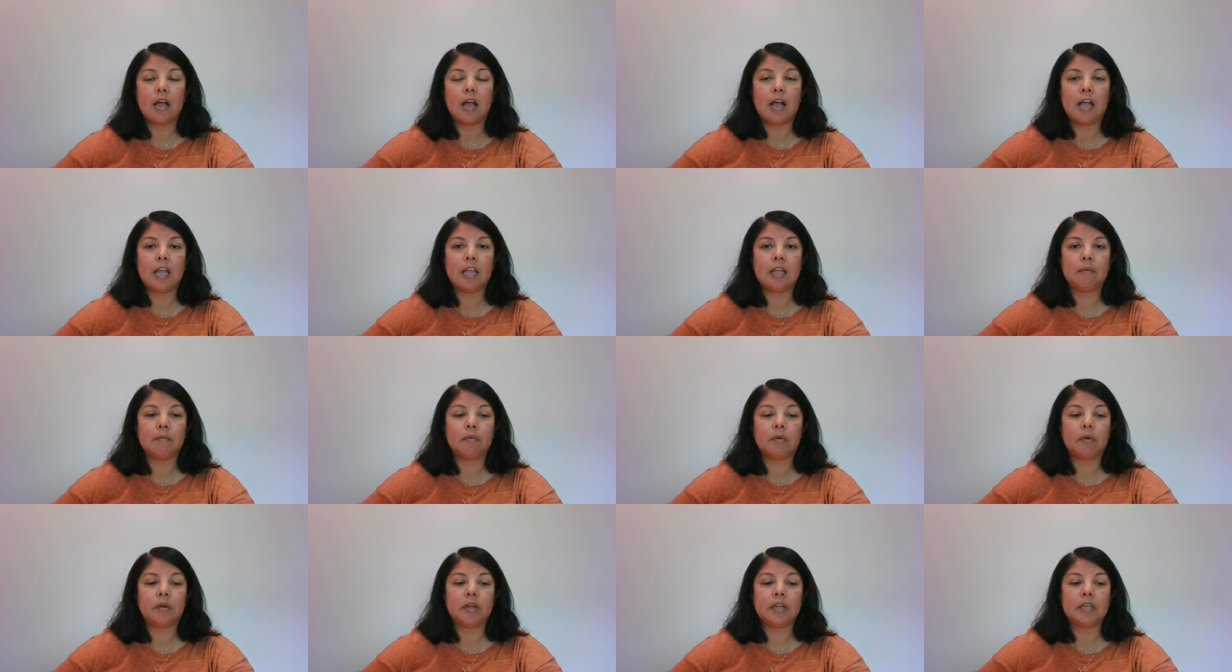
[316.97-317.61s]
I
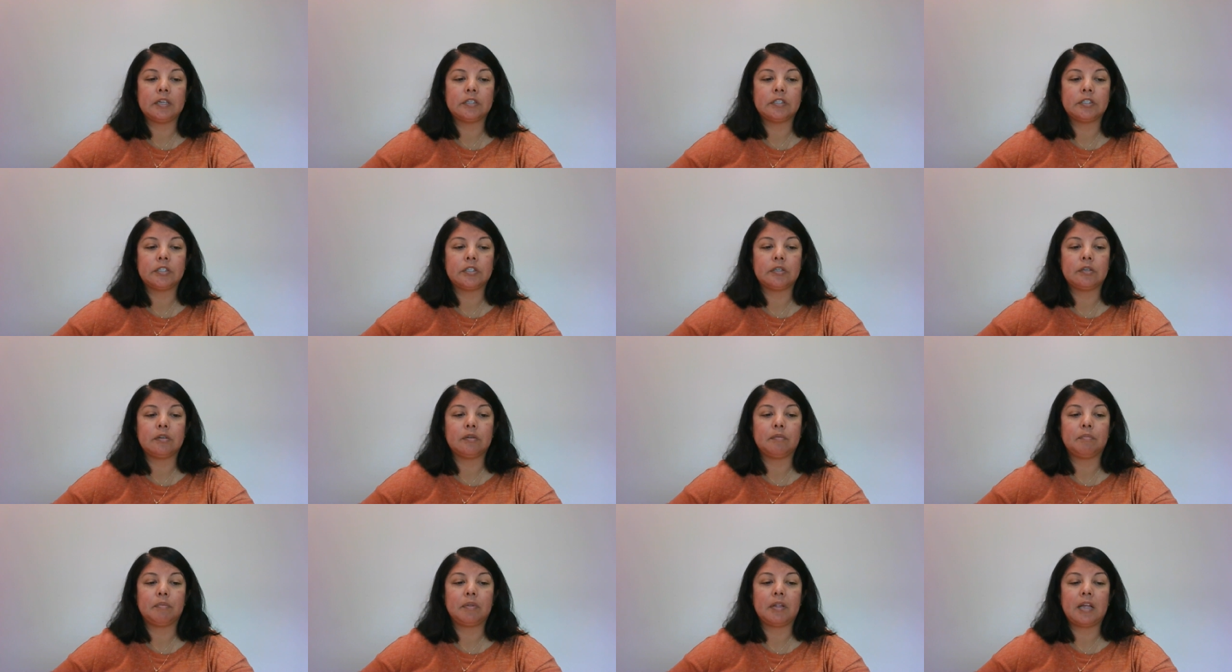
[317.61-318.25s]
am going
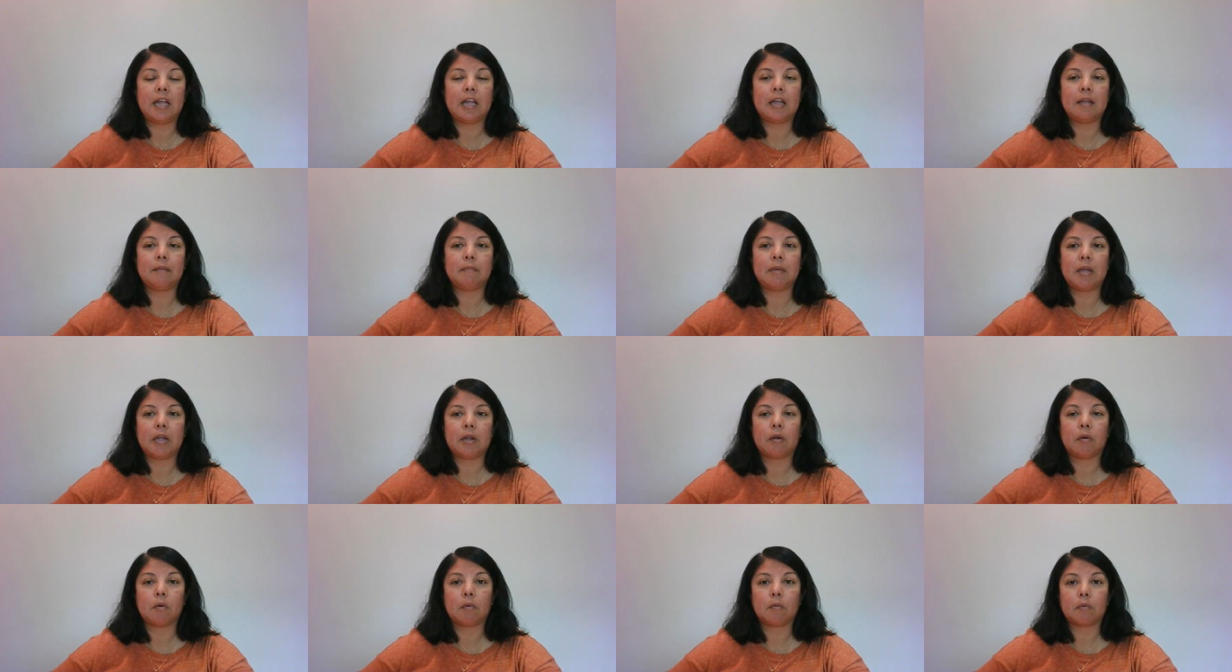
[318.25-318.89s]
to plan my
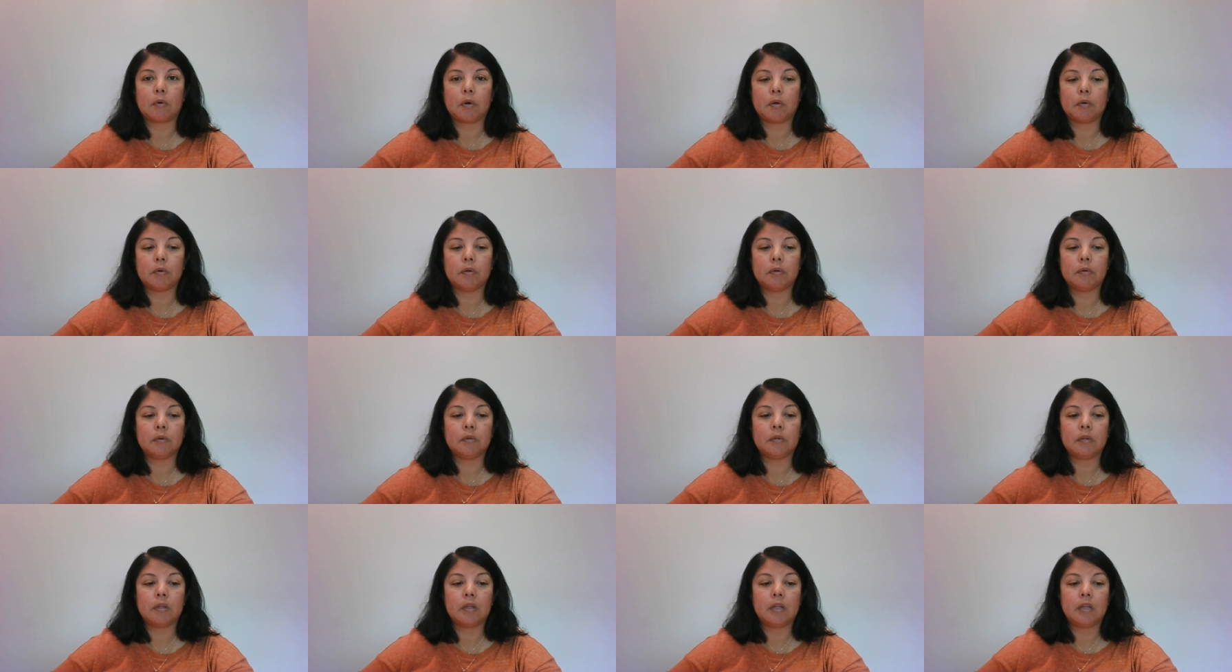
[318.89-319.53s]

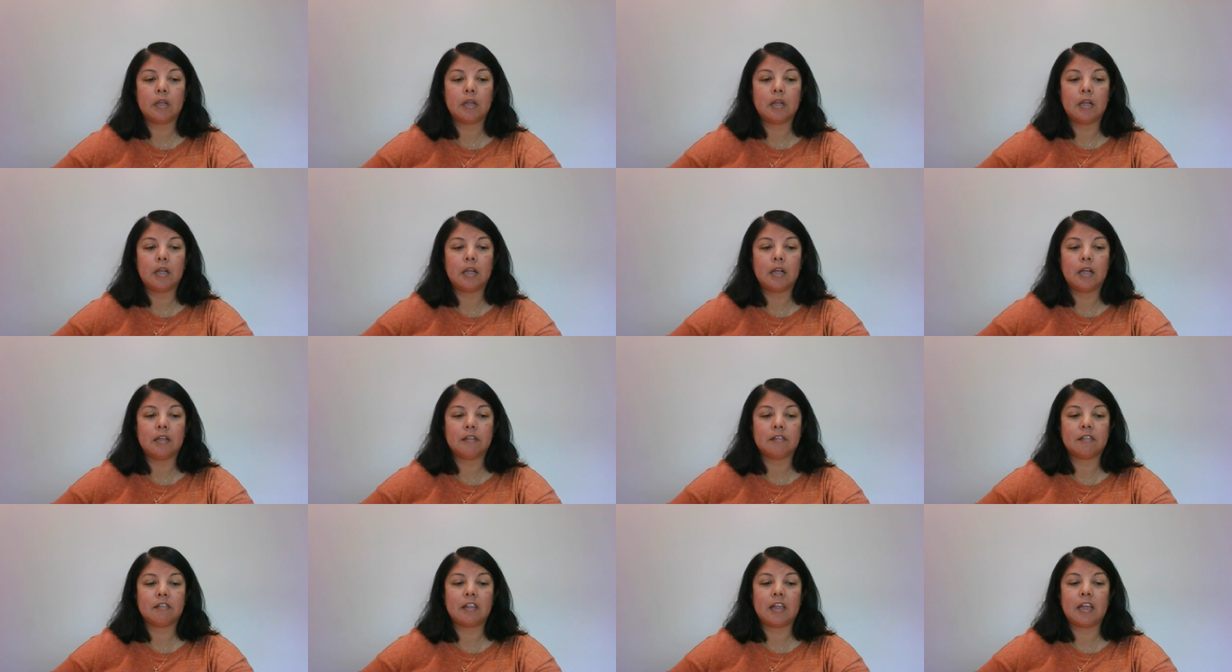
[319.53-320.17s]
coronal
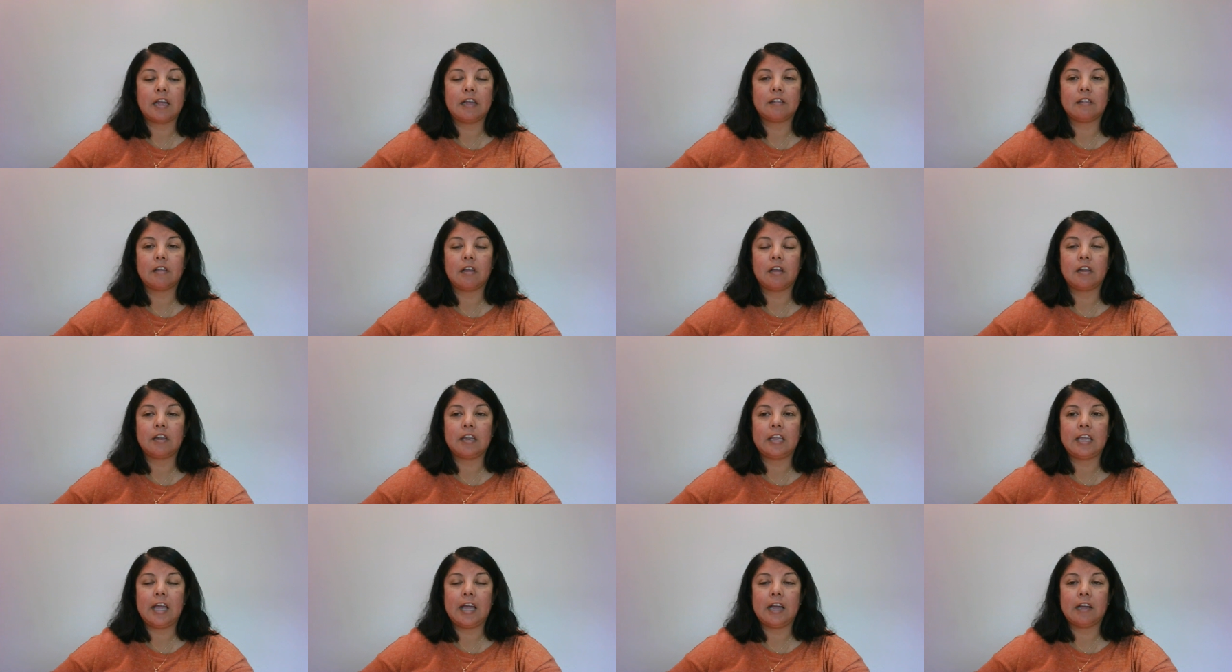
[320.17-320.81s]
slice
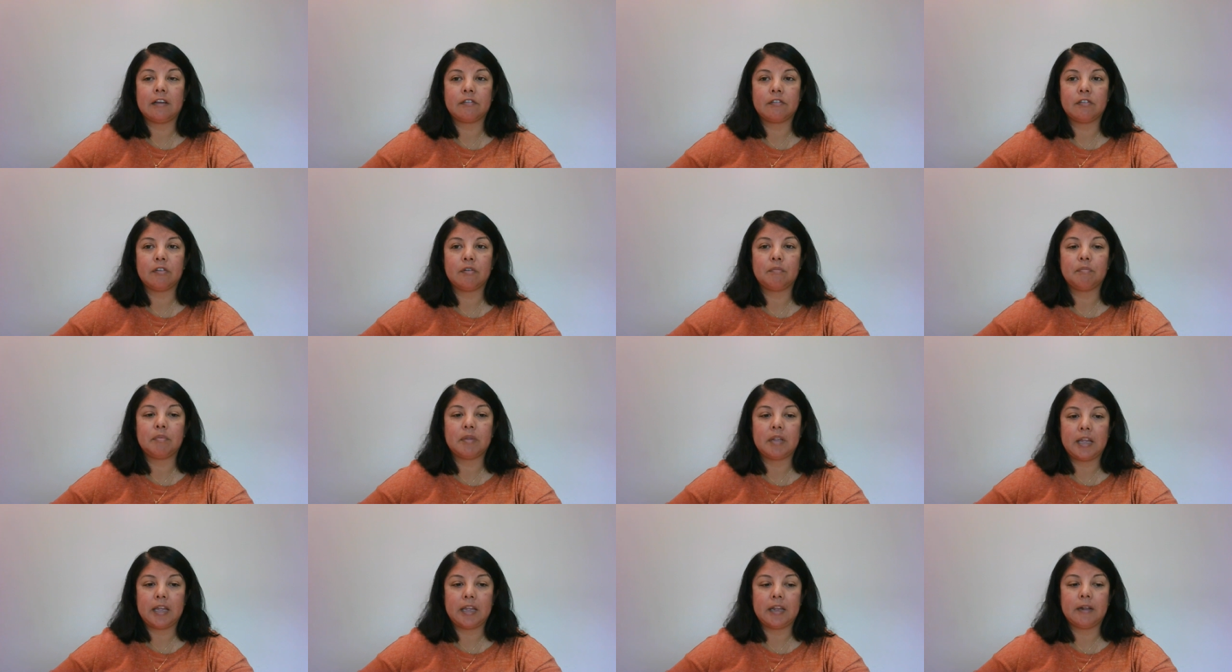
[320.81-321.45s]
on the axial
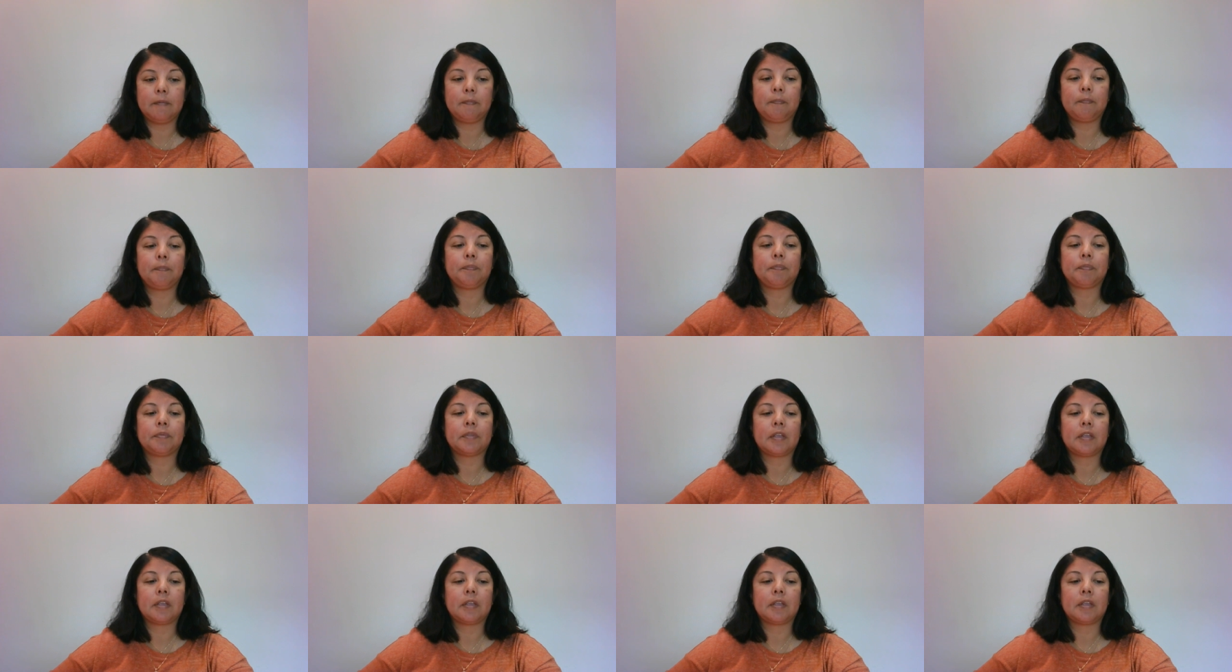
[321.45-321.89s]
plane,